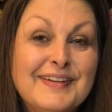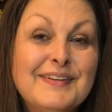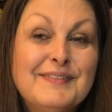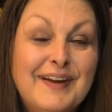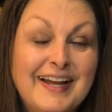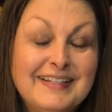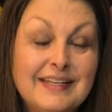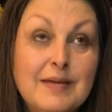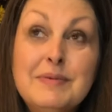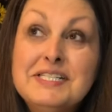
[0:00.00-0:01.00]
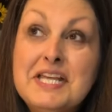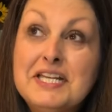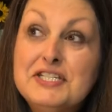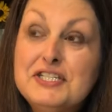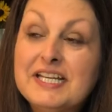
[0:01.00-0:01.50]
Right. Emma's done
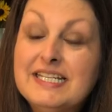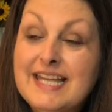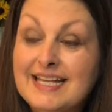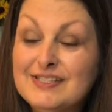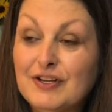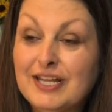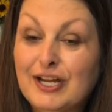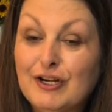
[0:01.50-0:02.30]
a chicken dance on here.